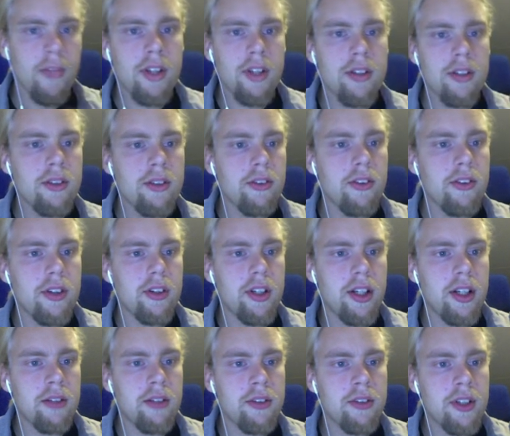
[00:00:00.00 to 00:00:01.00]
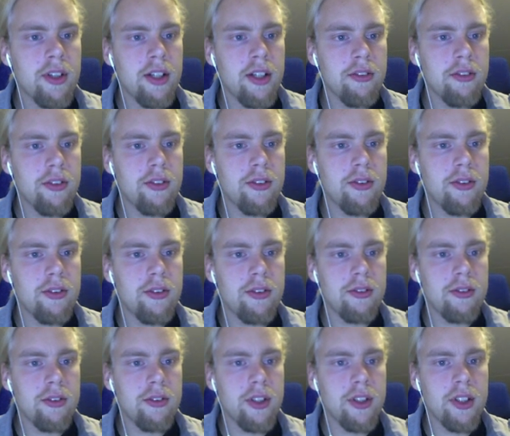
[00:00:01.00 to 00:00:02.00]
Oh, sorry, I'm gonna have to
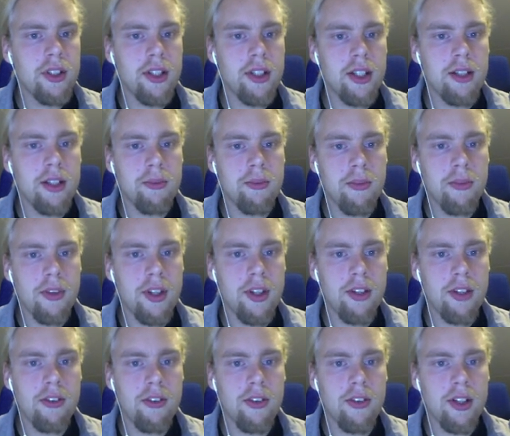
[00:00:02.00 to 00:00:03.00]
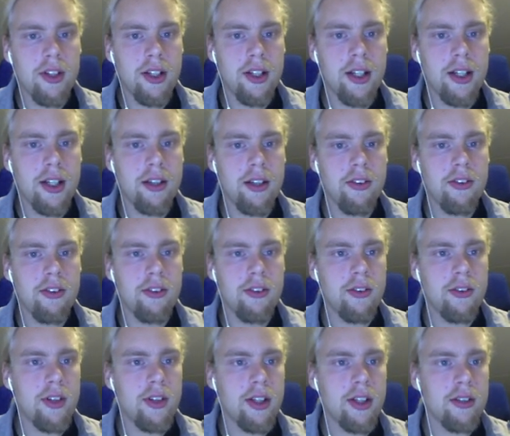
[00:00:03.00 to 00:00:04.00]
rename this class so
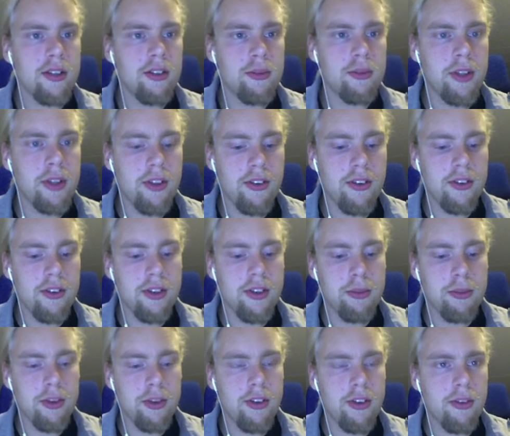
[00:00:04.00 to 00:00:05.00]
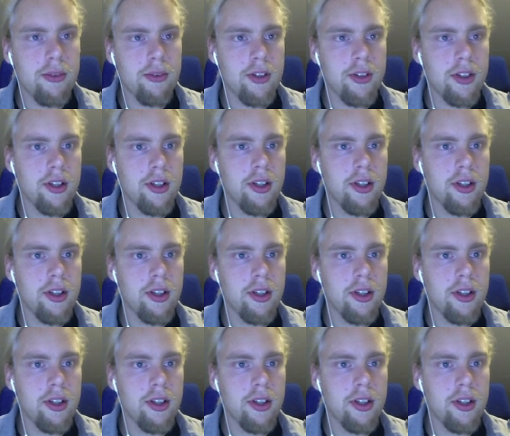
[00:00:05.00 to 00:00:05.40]
that all my snippets work.